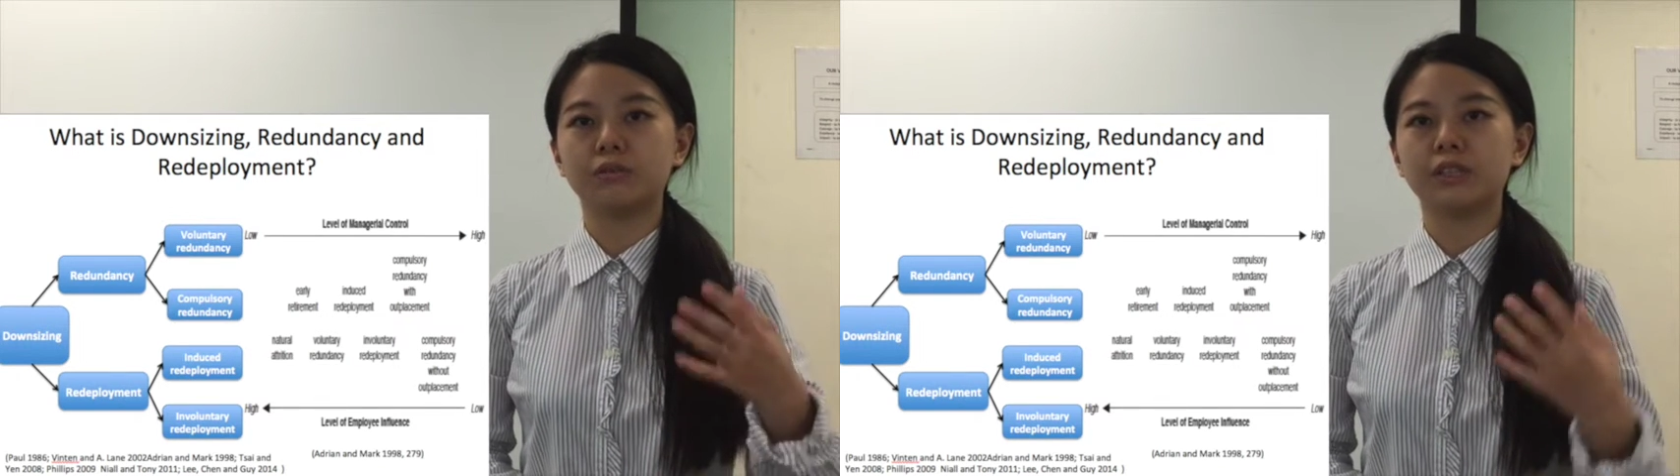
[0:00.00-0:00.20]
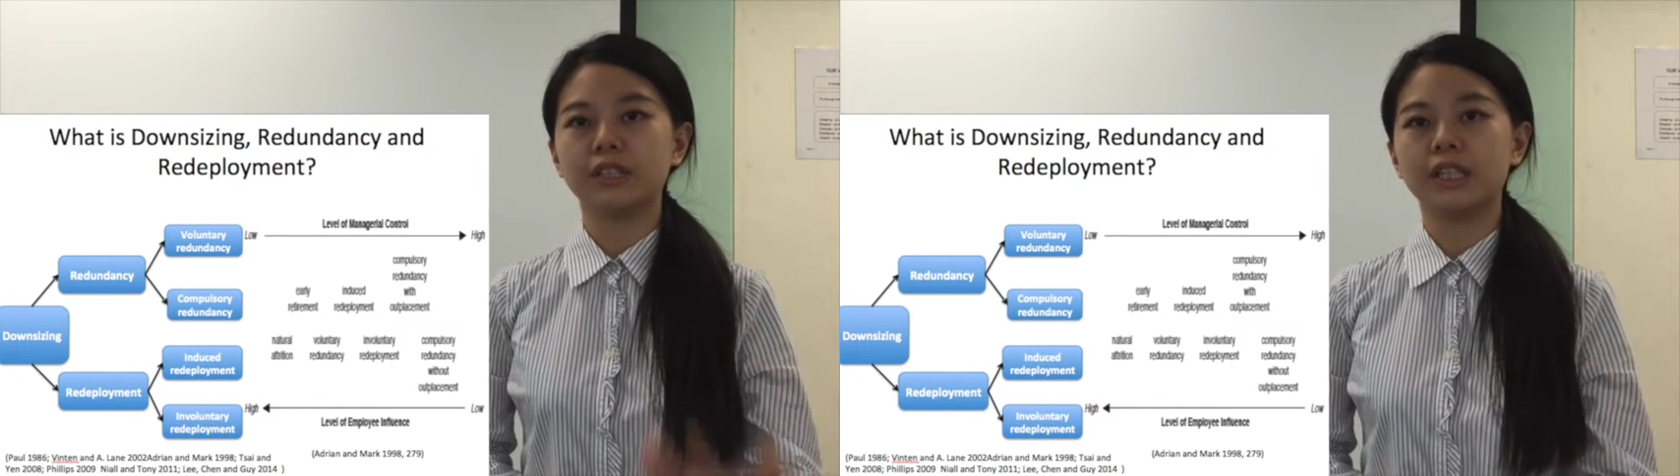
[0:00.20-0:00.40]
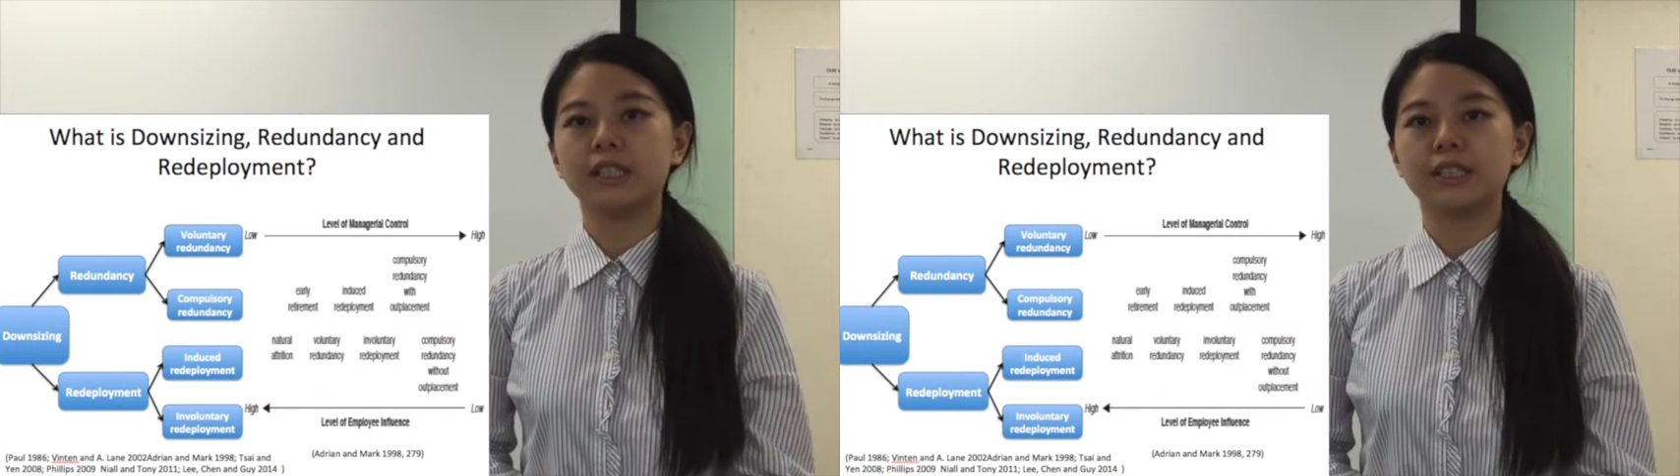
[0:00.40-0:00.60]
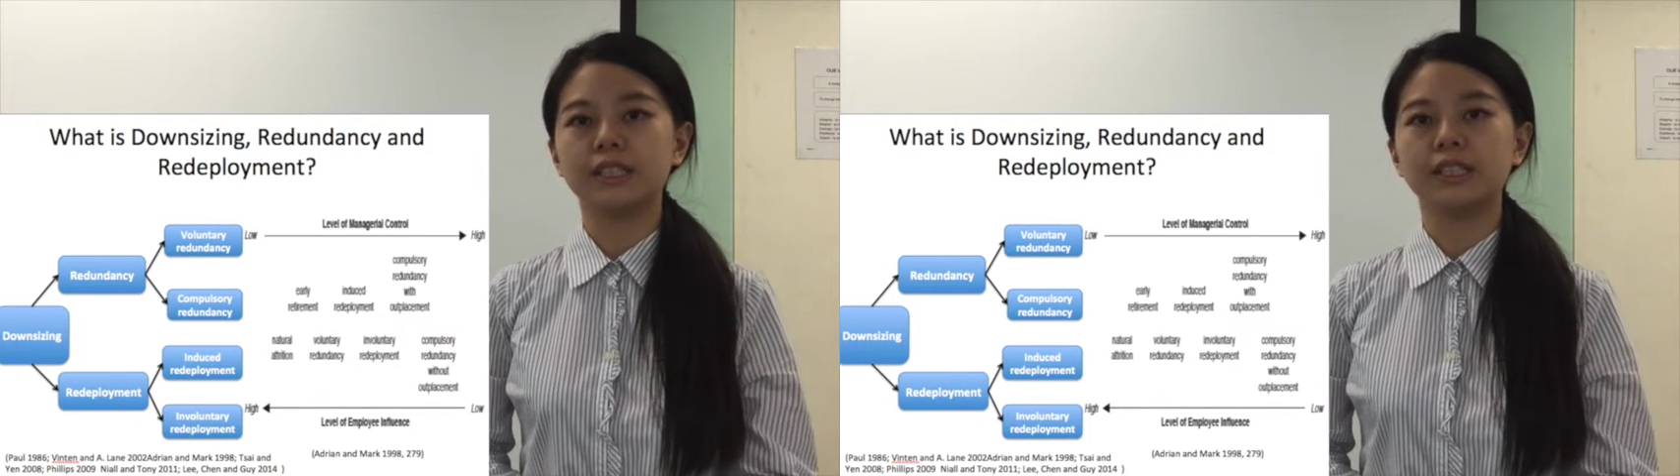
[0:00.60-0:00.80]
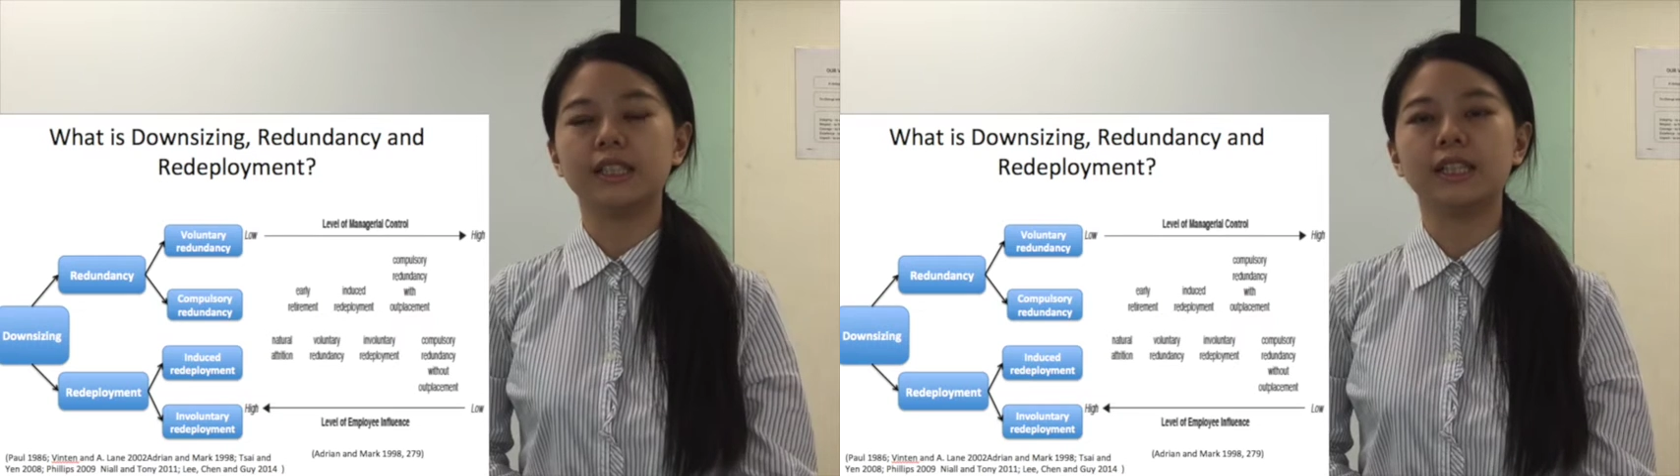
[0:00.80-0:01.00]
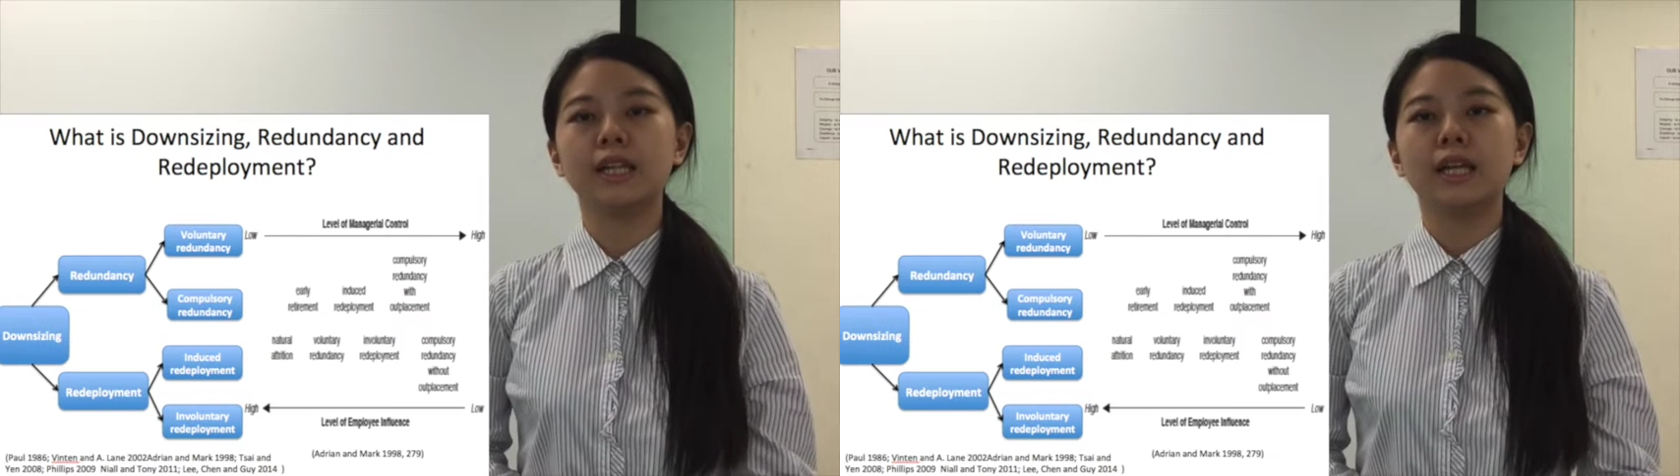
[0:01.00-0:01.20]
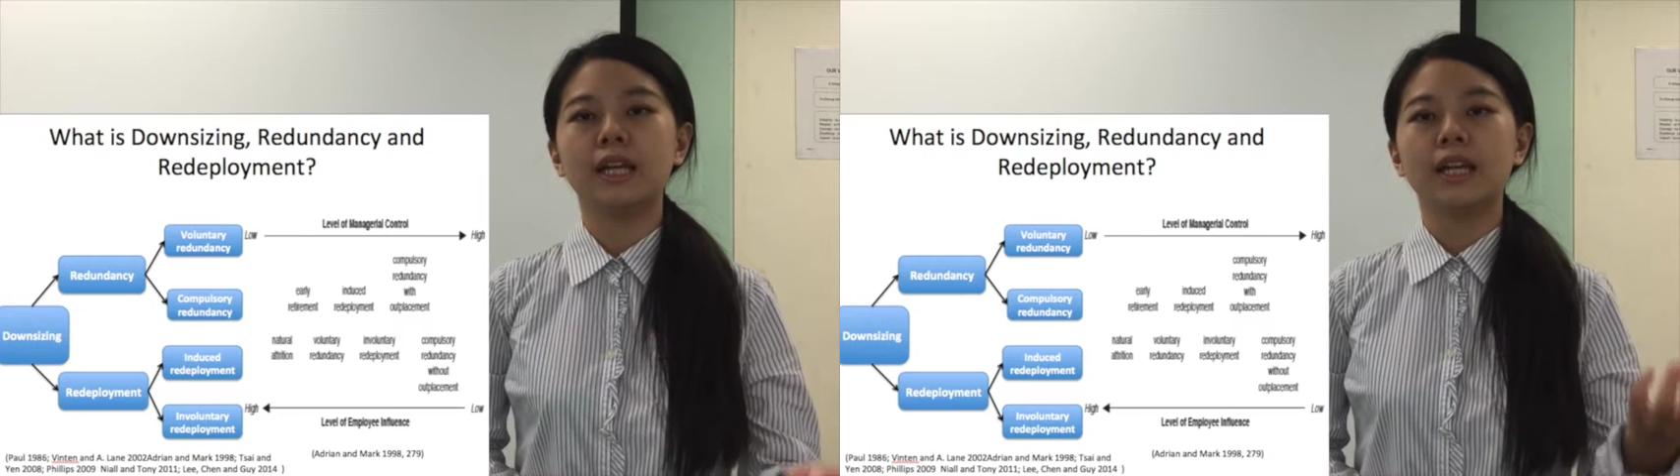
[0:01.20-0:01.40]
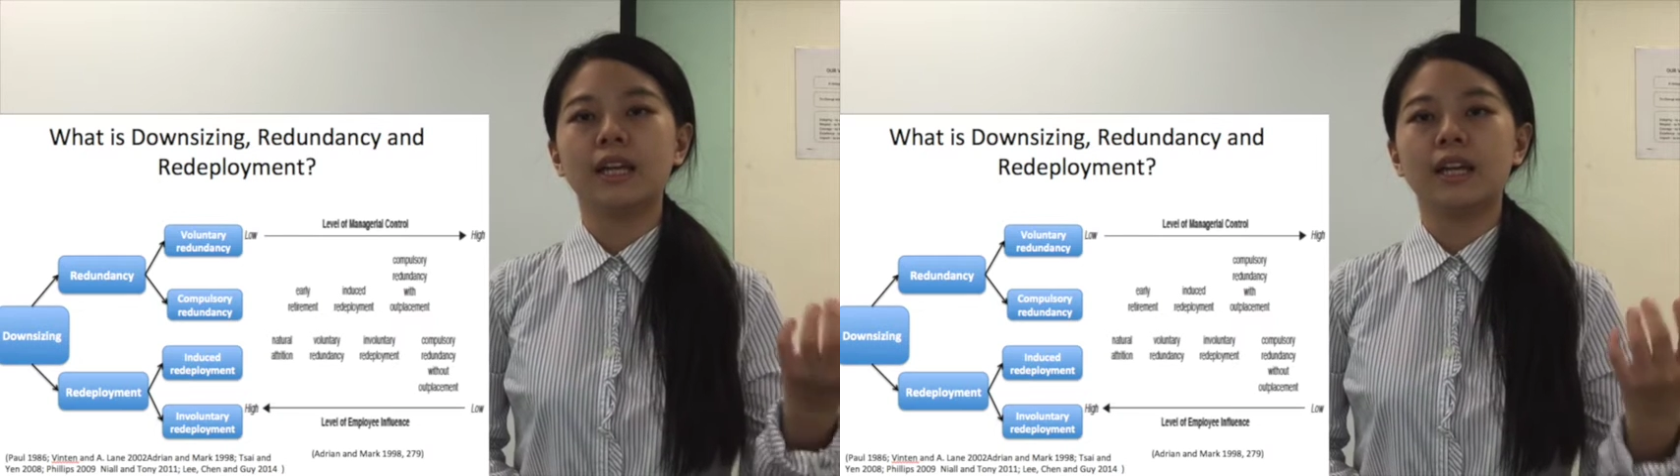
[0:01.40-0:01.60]
redundancy
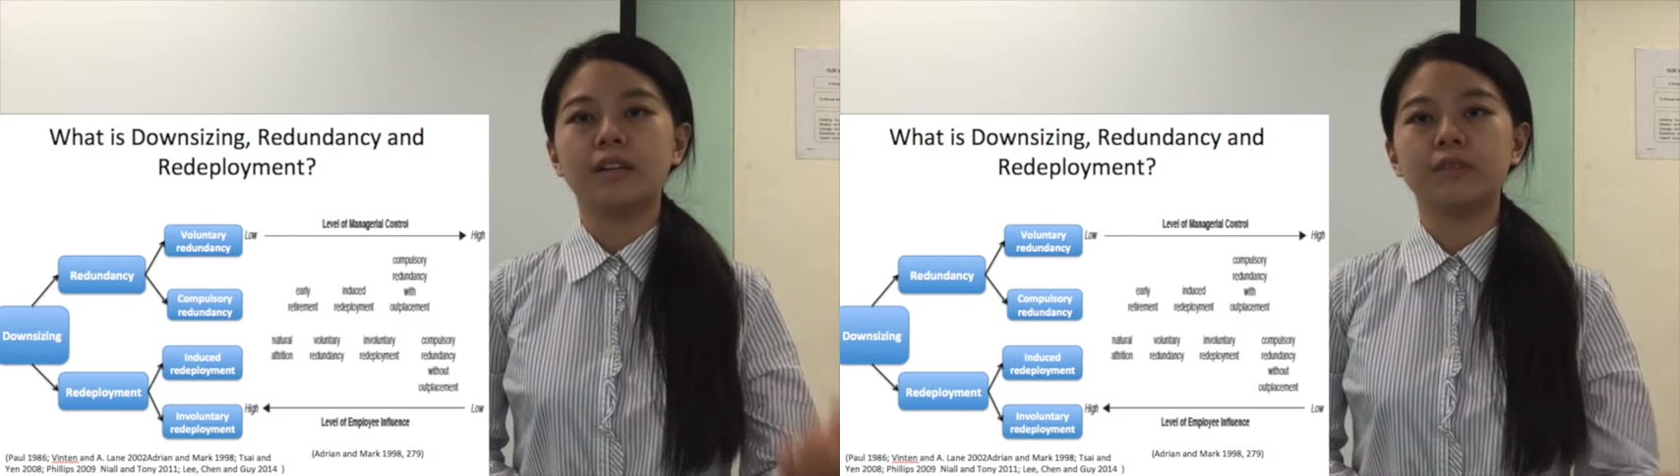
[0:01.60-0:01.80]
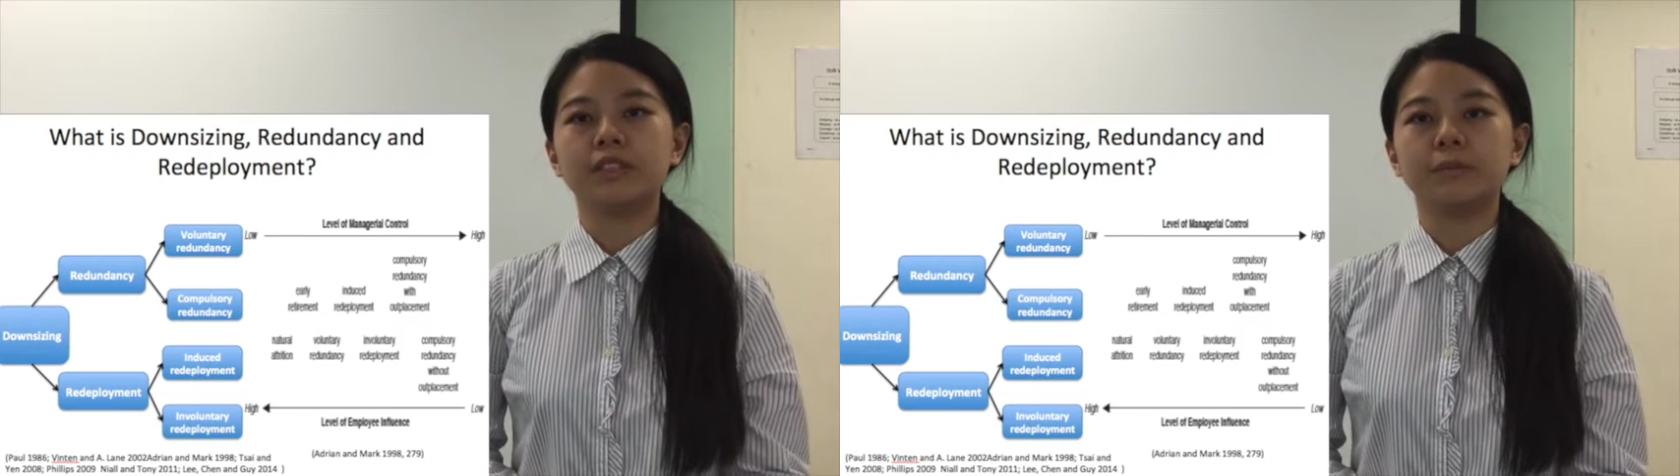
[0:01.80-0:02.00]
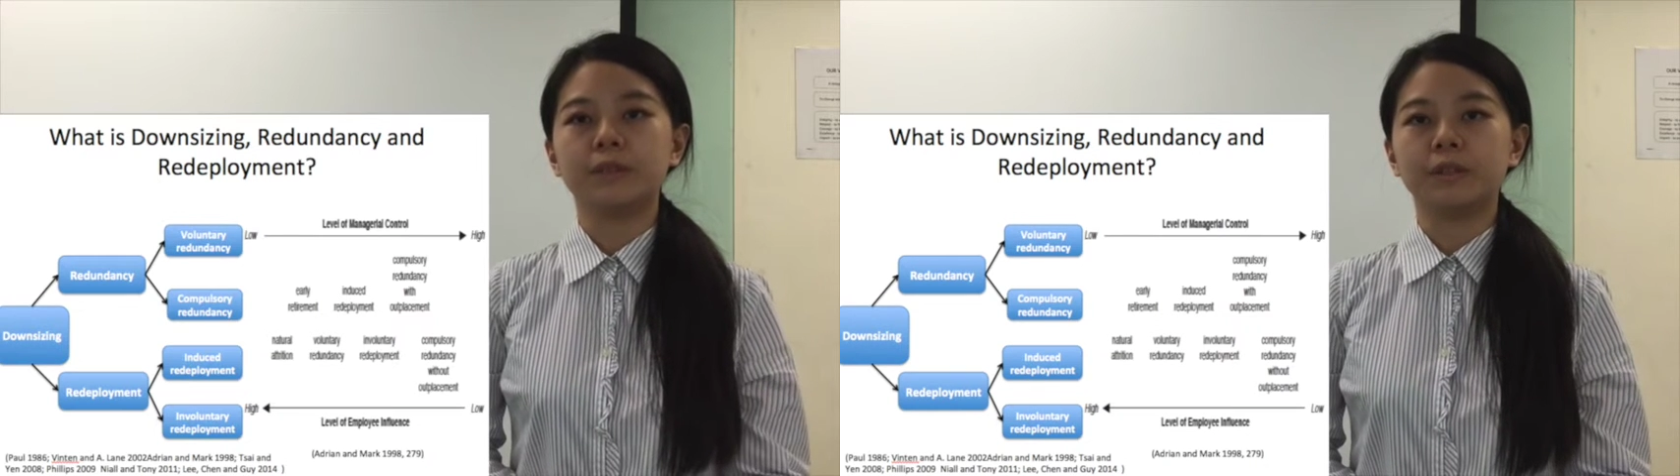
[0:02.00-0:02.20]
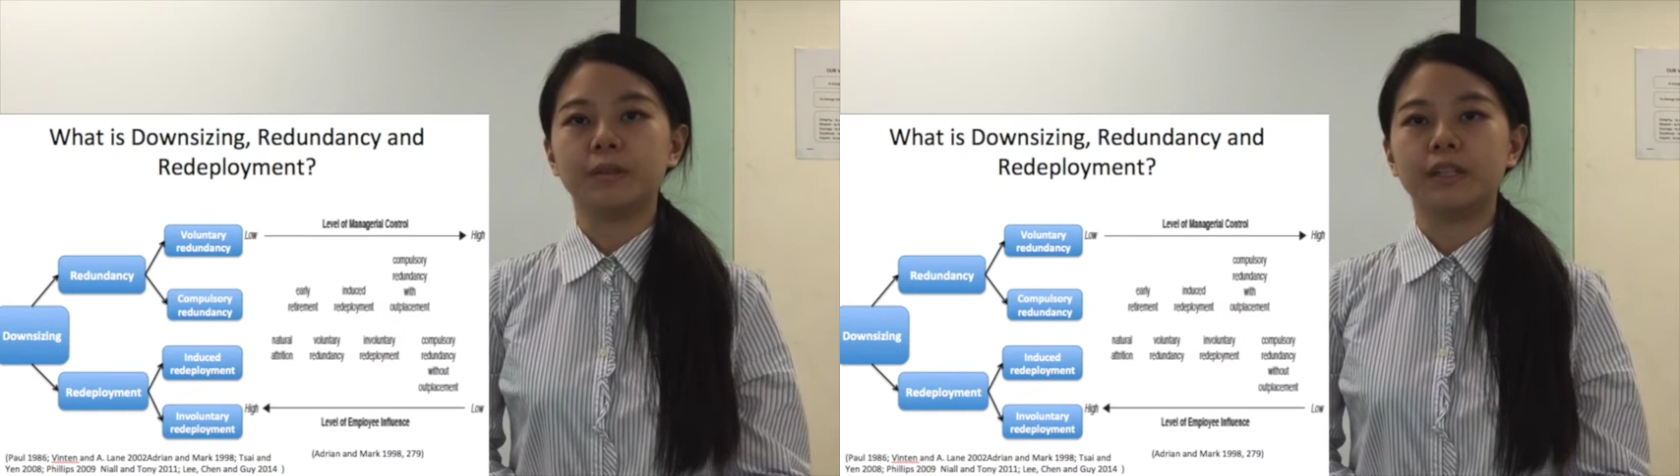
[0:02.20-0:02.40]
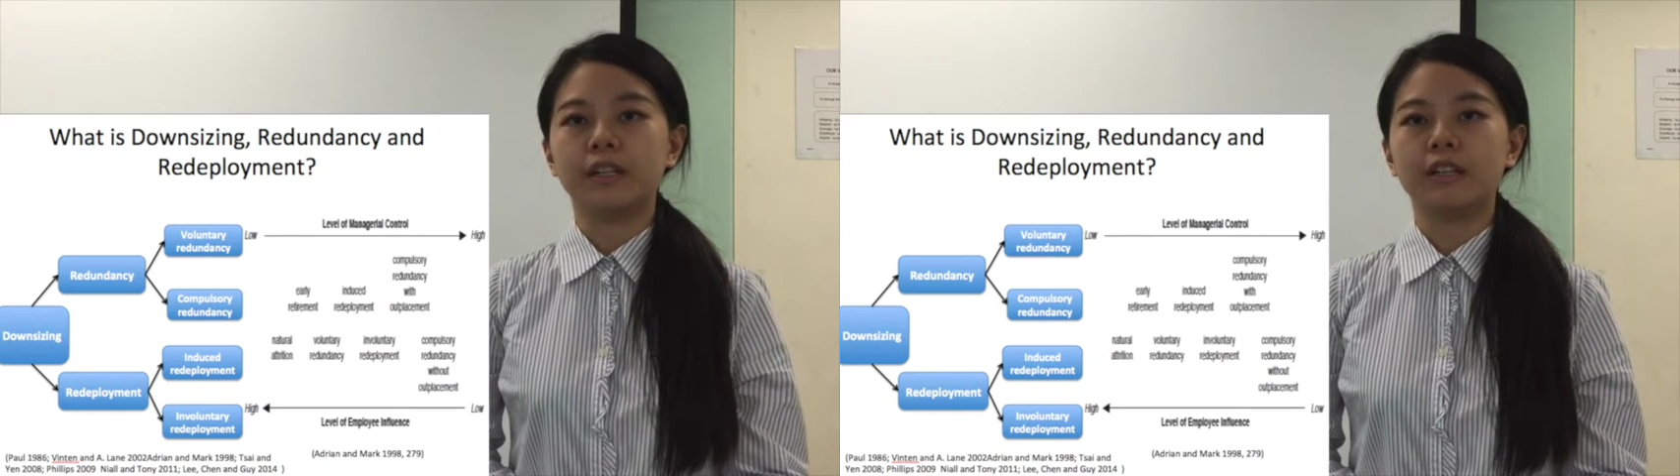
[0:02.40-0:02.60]
and redeployment.